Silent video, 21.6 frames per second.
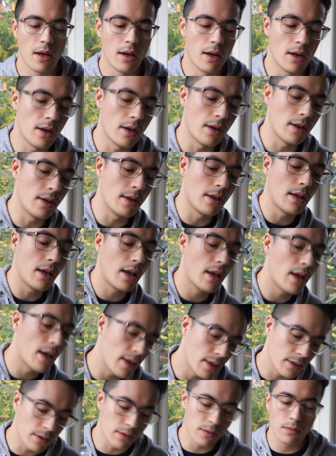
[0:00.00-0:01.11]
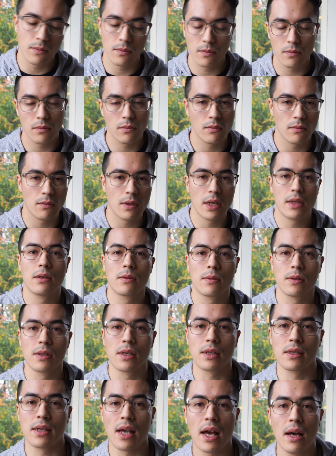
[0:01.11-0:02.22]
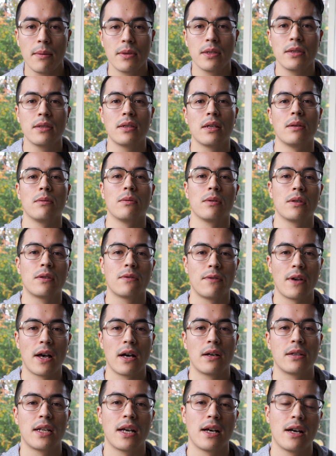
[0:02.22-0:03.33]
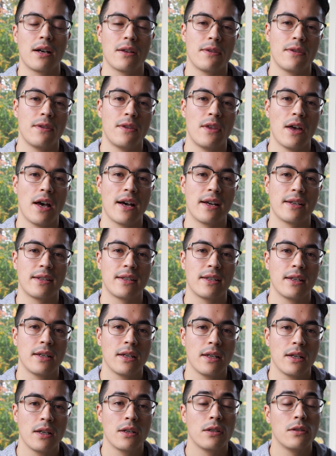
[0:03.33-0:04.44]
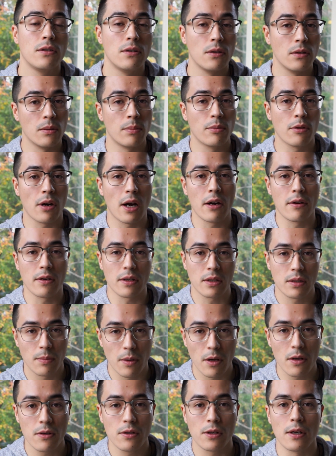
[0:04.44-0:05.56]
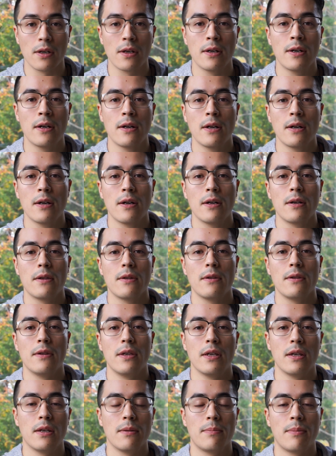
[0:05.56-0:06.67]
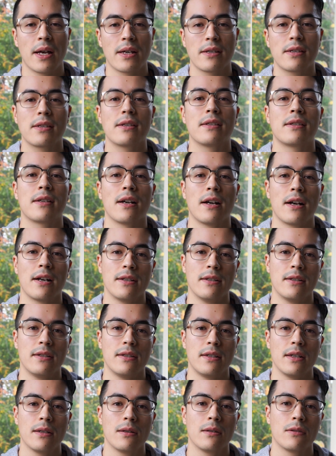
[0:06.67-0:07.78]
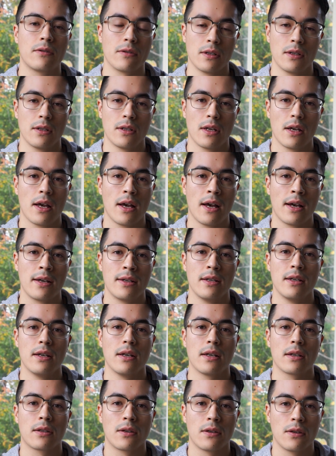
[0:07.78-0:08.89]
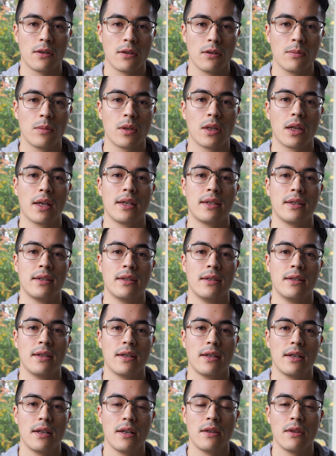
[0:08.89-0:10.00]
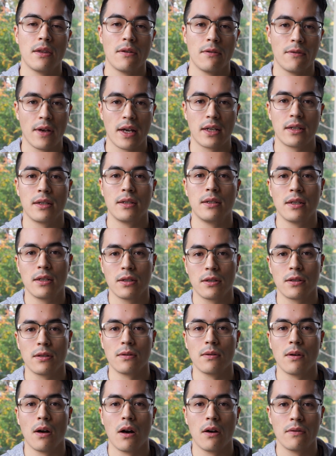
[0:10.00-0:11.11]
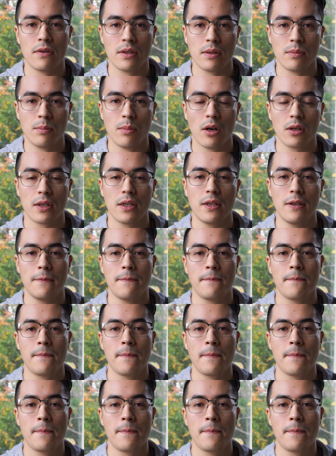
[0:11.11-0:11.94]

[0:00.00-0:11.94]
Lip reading: And when this was examined, it was found out that due to prior exposure, the pesticide dieldrin had accumulated in the fatty tissue of his body.